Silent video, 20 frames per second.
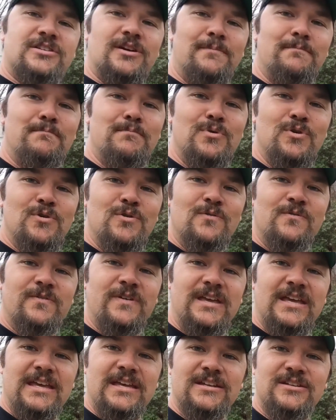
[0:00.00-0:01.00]
to move
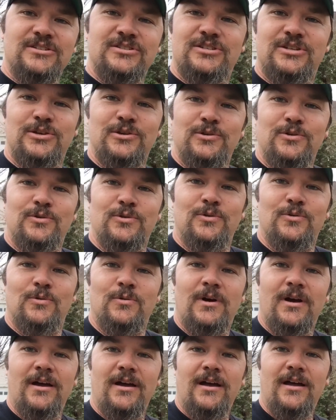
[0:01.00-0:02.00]
into
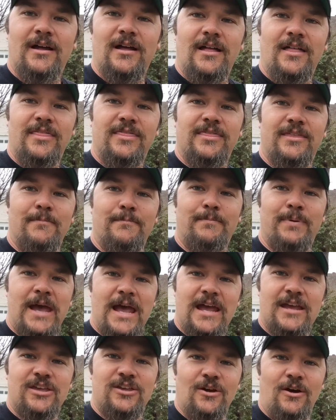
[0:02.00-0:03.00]
the
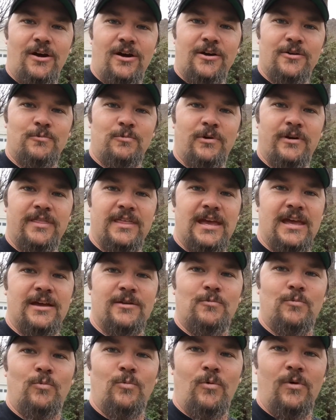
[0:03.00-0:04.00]
backyard where they
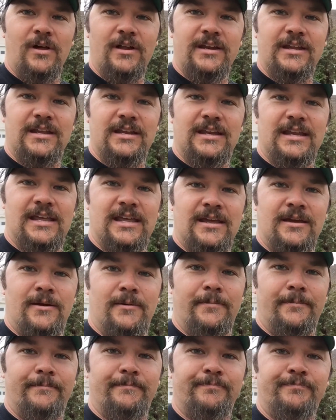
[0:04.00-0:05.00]
had wanted
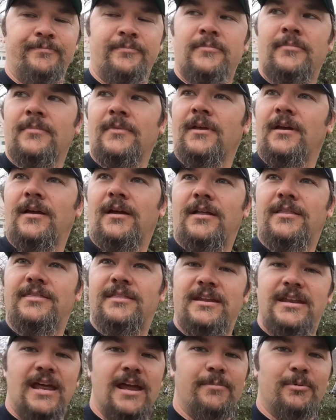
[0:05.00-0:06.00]
him.
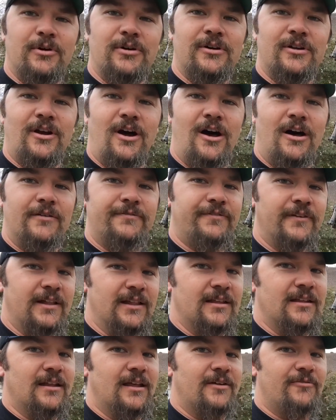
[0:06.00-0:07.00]
The neighborhood all
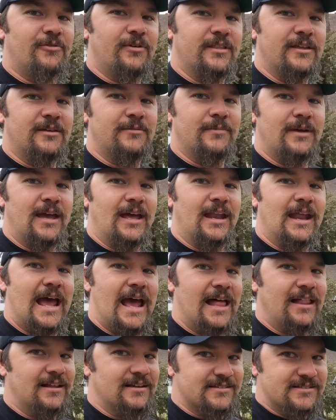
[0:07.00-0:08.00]
fell in love with him, and
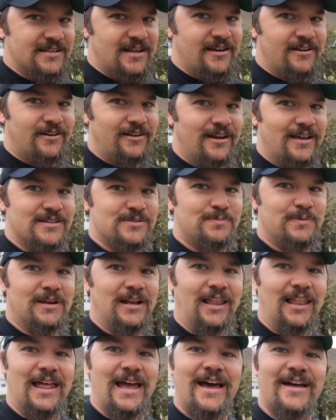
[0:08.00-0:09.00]
Alexander has been
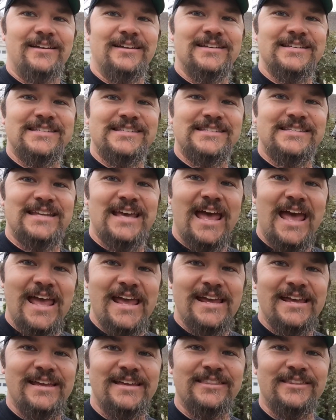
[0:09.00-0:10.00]
allowed to
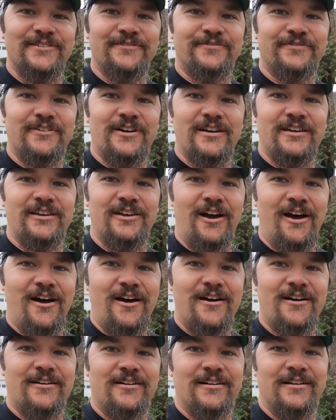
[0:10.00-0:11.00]
stay in the front
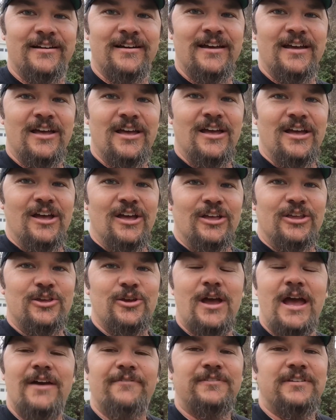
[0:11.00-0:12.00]
yard.
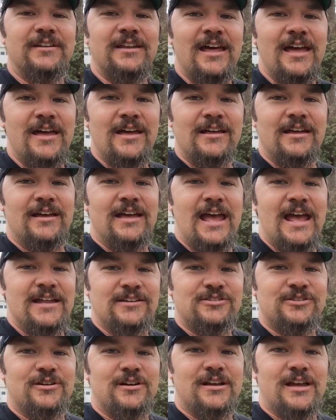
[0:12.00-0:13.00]
You have to
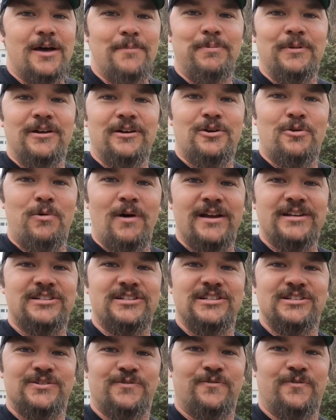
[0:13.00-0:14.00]
answer a couple of
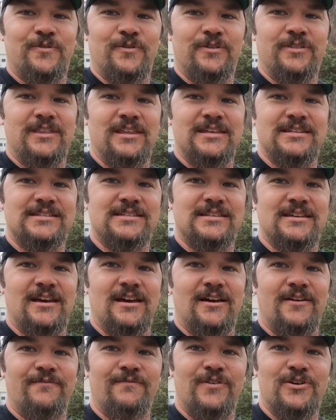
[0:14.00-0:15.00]
questions for this
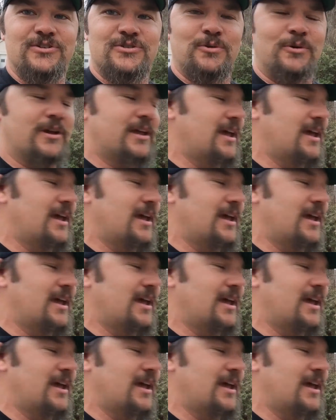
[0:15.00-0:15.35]
virtual